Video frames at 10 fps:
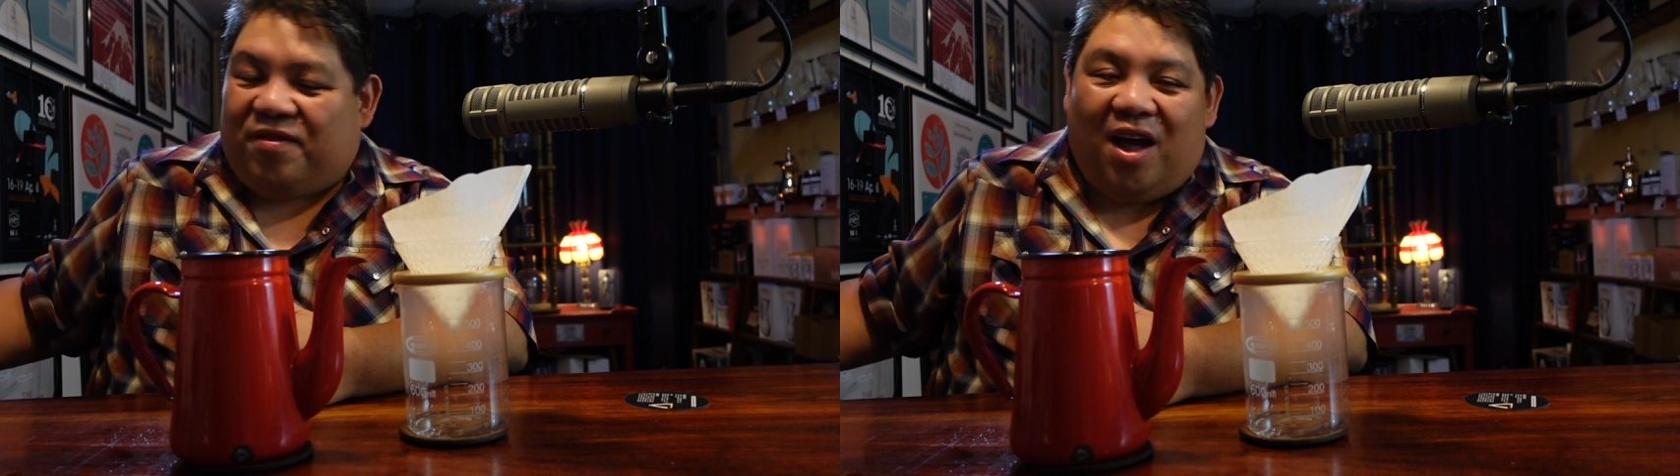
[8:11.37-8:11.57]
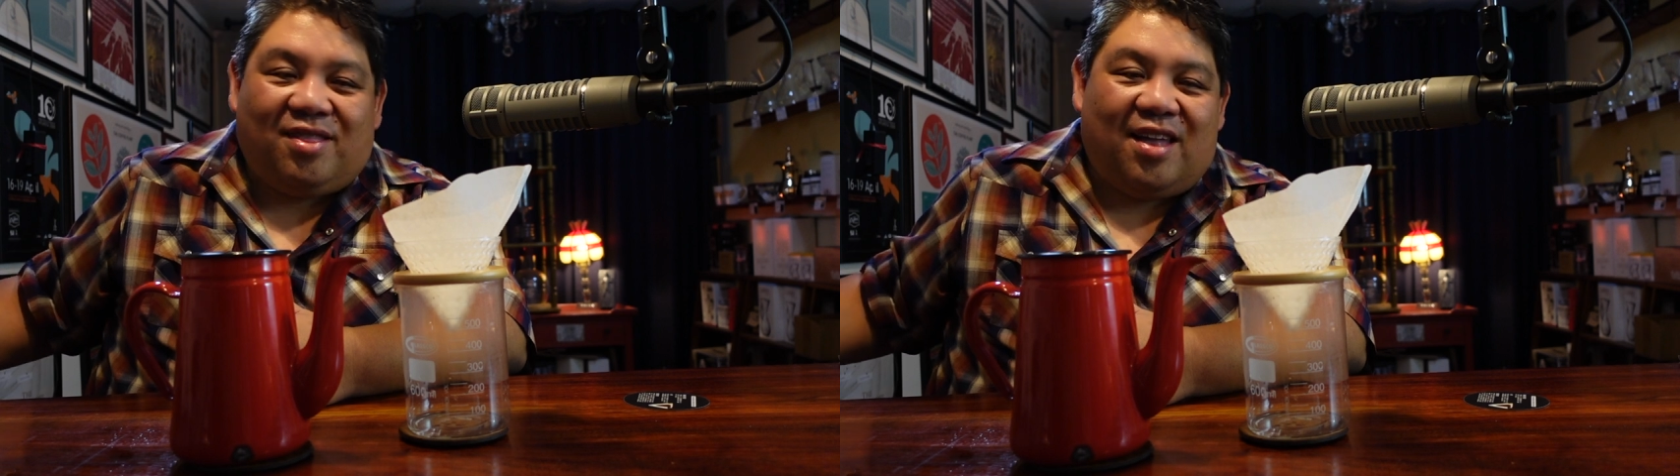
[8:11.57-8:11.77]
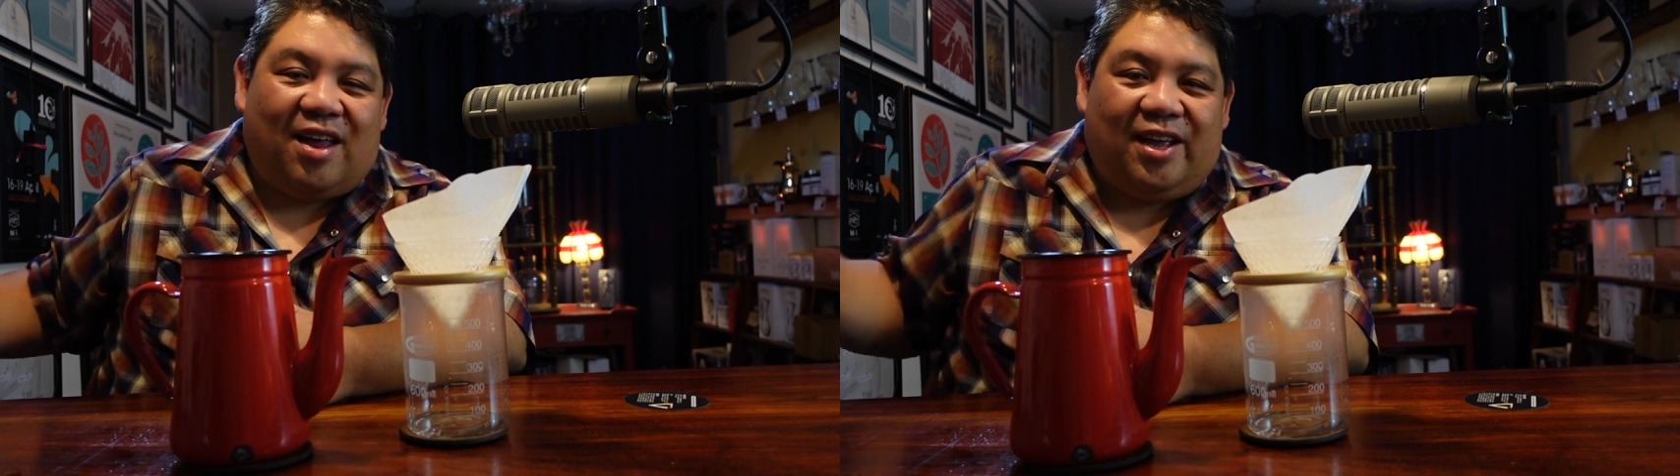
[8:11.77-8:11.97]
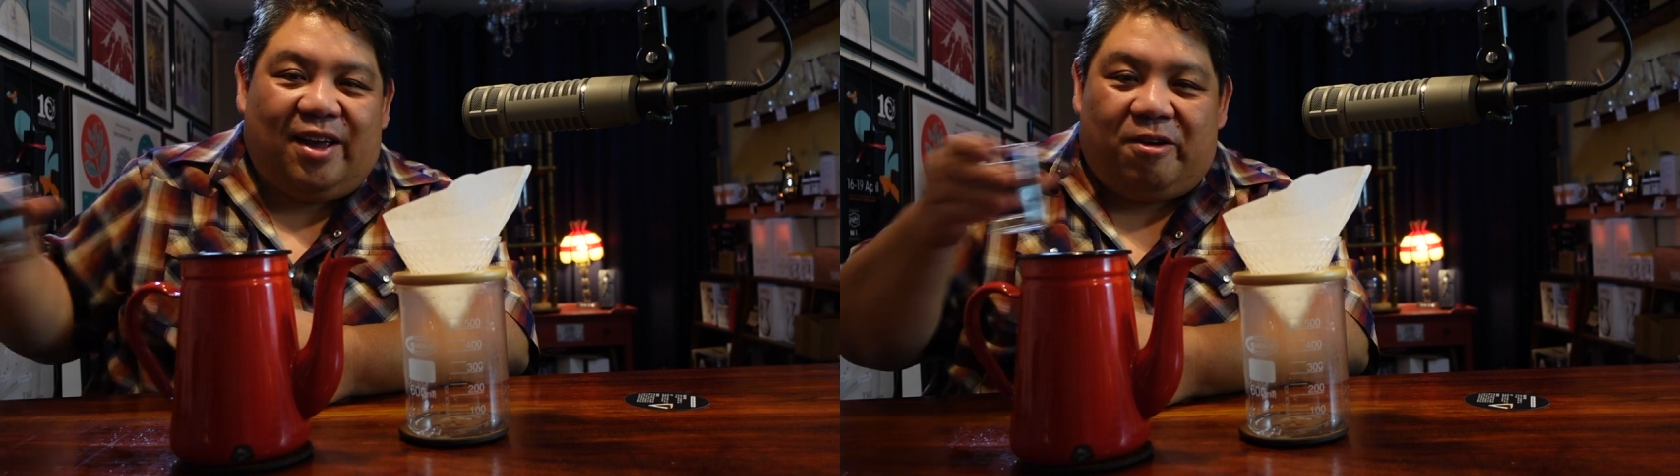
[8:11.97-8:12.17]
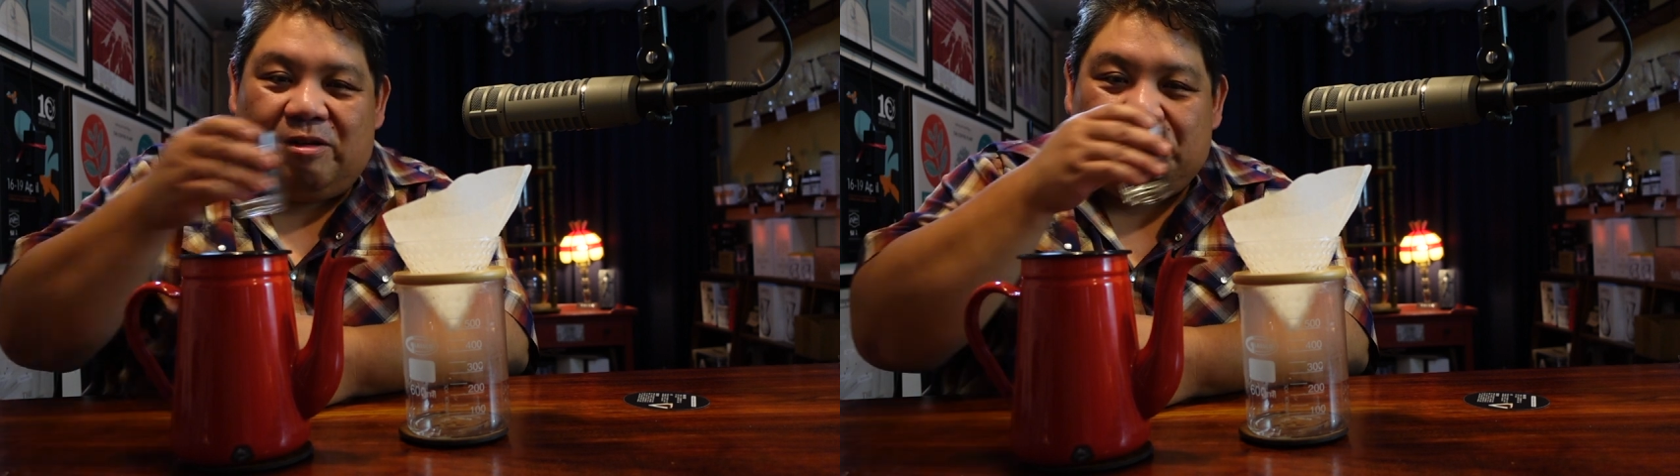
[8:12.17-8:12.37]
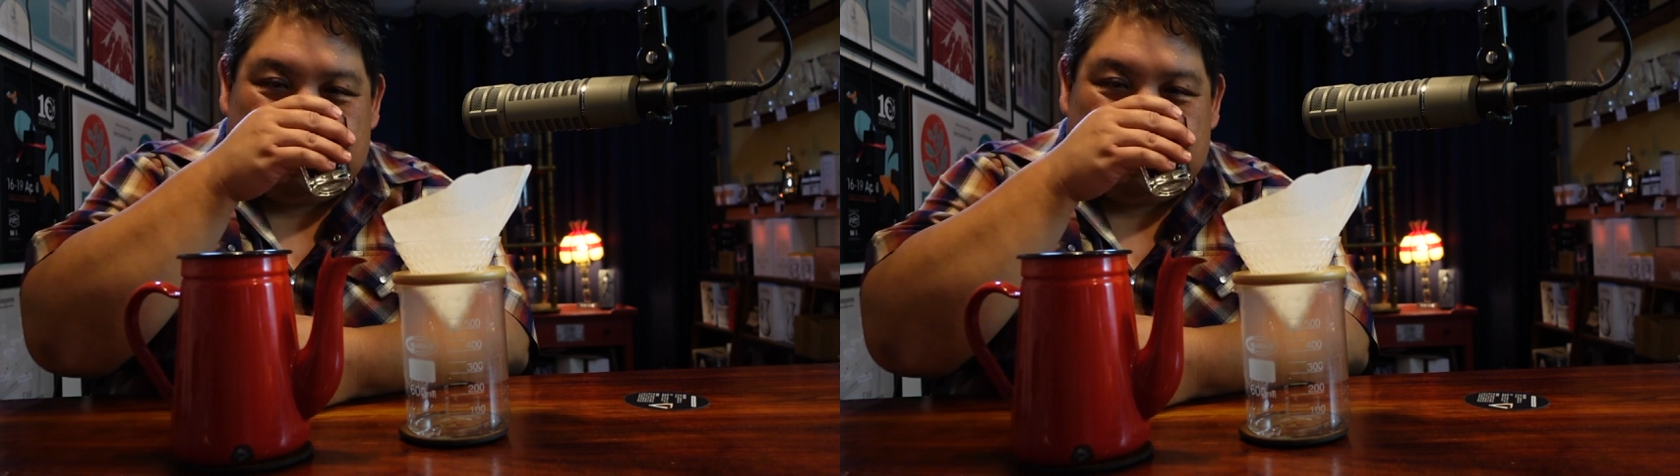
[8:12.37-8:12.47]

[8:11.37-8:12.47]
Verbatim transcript: got that here.